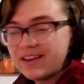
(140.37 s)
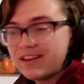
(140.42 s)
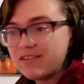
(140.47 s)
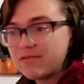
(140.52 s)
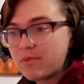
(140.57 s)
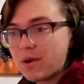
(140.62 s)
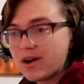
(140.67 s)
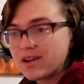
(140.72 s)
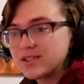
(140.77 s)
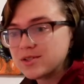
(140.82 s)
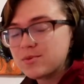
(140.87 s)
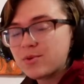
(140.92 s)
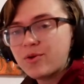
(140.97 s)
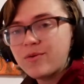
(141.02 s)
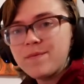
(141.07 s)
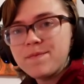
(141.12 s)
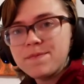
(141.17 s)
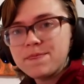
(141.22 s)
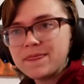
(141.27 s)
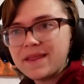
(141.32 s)
if
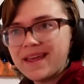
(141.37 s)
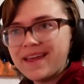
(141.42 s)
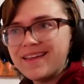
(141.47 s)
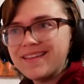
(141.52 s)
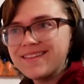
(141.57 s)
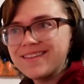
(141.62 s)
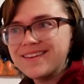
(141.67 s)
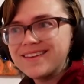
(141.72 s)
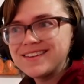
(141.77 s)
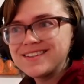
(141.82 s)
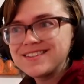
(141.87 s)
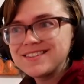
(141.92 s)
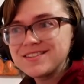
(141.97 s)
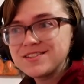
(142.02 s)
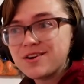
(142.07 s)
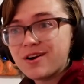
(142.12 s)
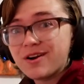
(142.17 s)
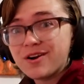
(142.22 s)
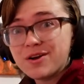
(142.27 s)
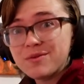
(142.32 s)
possible and then
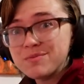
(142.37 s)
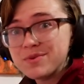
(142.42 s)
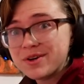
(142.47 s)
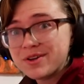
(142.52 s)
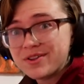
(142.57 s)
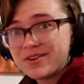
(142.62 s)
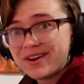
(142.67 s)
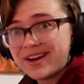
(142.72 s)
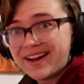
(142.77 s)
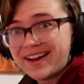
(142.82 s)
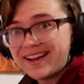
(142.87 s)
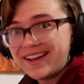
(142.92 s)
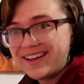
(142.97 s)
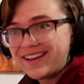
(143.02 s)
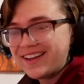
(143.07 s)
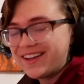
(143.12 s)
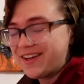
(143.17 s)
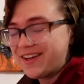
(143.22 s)
start on book 3,